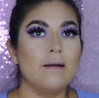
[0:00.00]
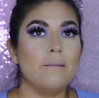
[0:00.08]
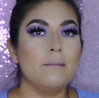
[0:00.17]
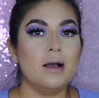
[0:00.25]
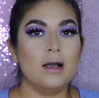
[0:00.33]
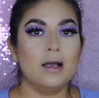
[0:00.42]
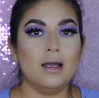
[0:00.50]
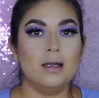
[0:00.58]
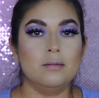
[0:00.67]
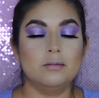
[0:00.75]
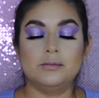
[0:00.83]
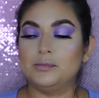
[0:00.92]

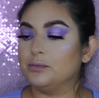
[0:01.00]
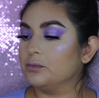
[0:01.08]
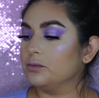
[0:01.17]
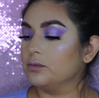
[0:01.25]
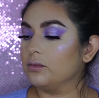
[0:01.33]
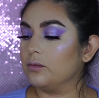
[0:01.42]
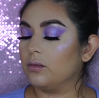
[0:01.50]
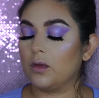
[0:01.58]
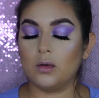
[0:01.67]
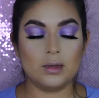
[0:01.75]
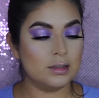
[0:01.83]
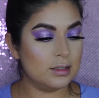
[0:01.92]
my,
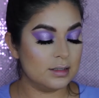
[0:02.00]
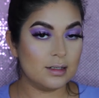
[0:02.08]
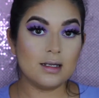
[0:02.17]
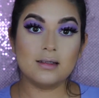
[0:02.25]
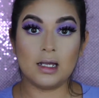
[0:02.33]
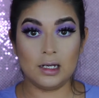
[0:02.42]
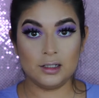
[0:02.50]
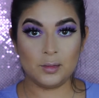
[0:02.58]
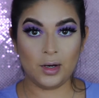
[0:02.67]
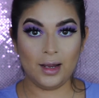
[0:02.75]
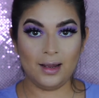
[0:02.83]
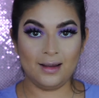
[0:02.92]
what is this, setting
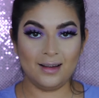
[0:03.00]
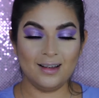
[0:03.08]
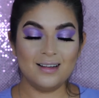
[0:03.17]
spray.